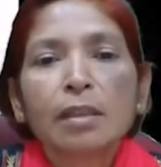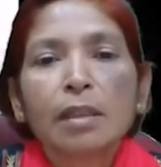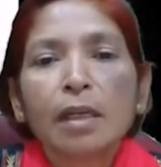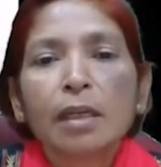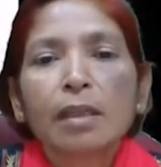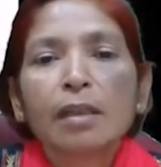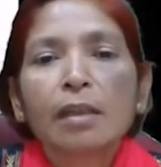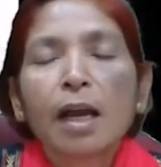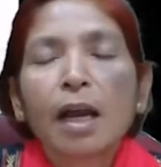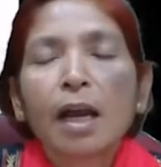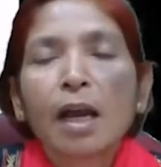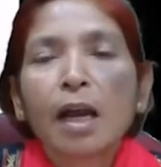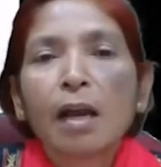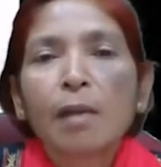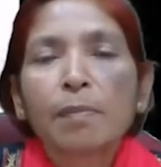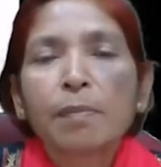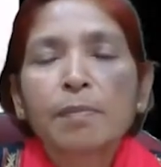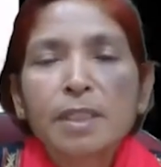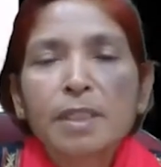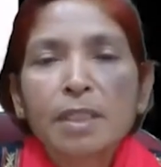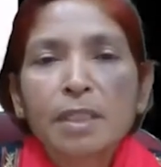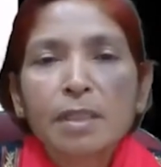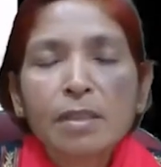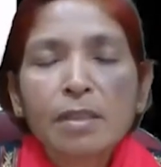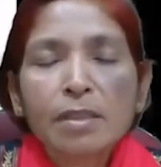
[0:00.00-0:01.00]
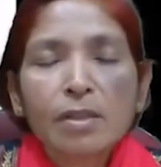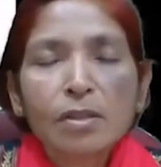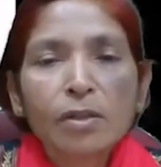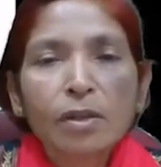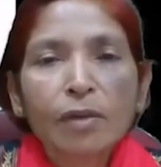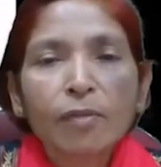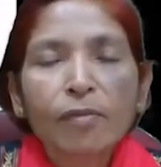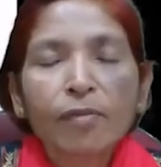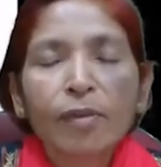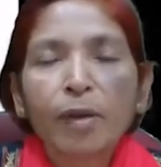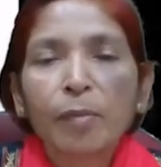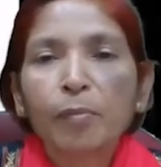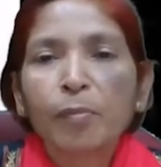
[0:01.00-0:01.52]
in the absence
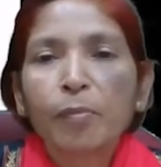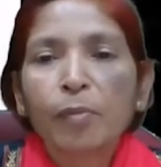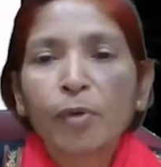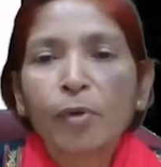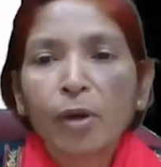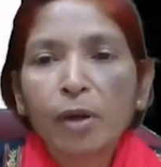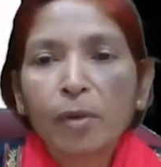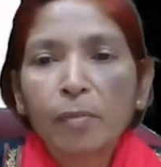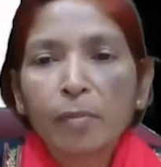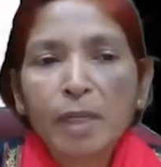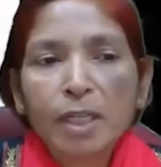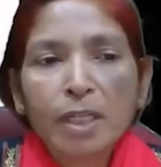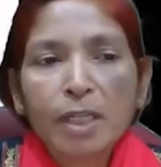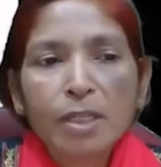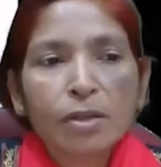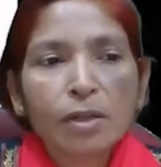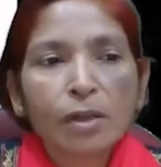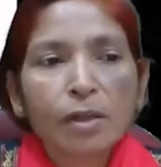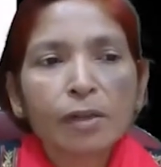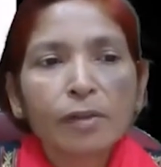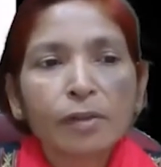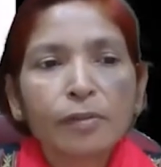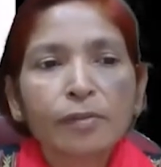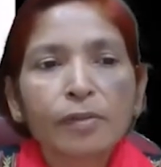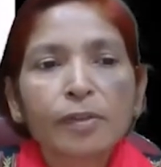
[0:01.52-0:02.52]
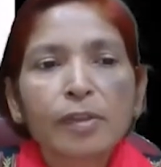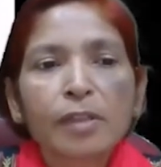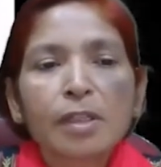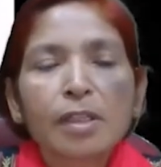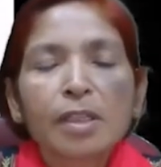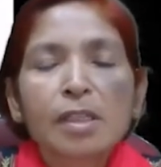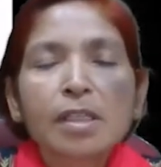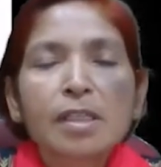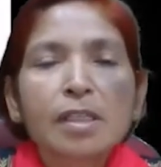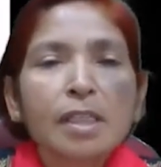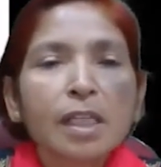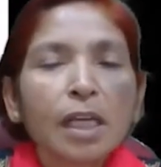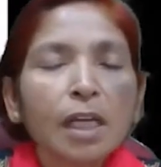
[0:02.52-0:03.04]
of employment of
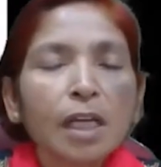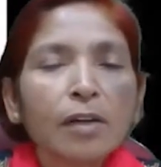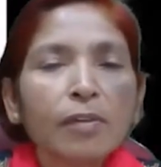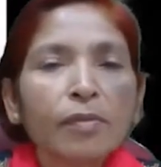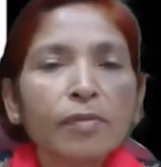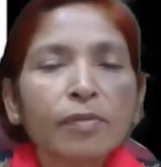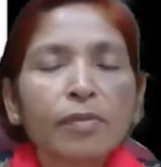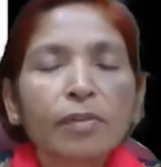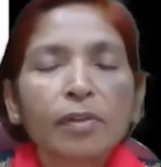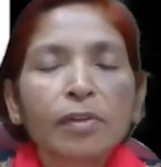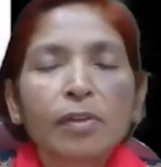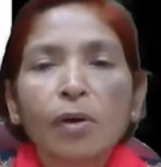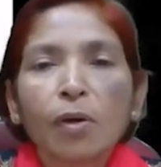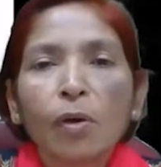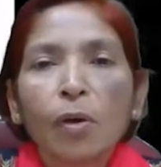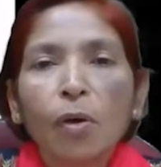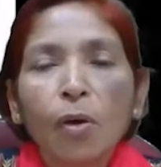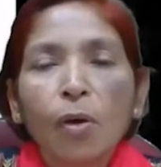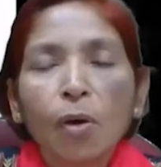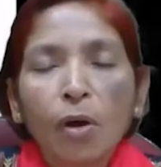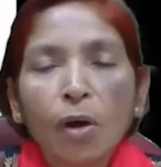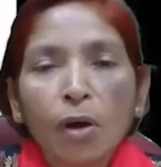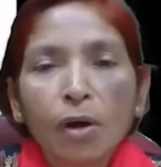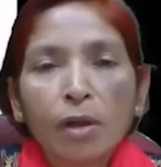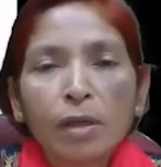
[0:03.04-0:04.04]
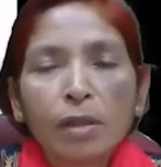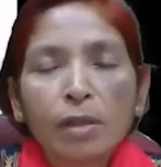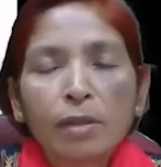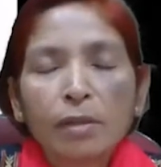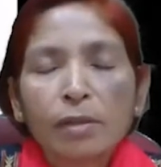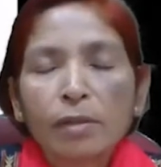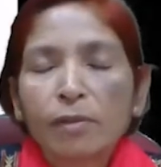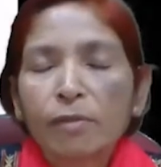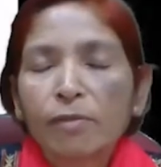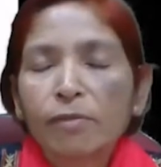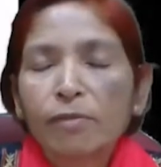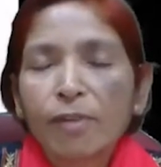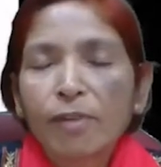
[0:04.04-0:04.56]
self-owned
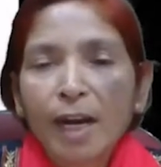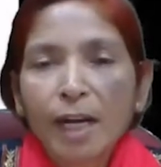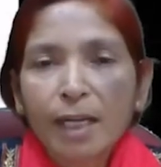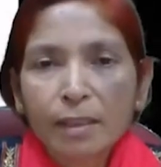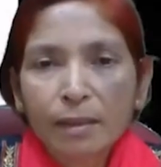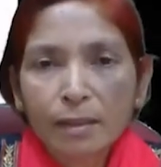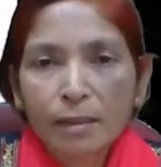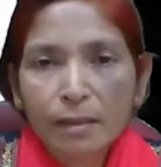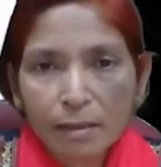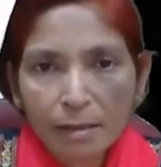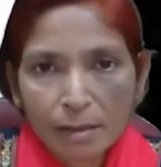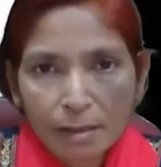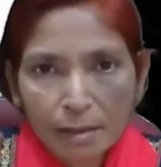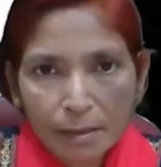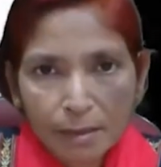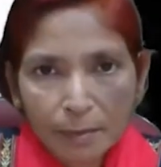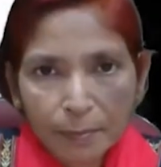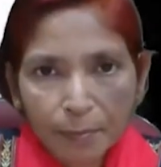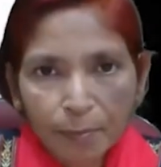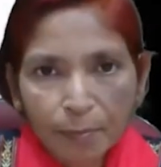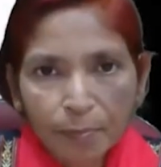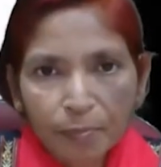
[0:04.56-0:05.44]
factors.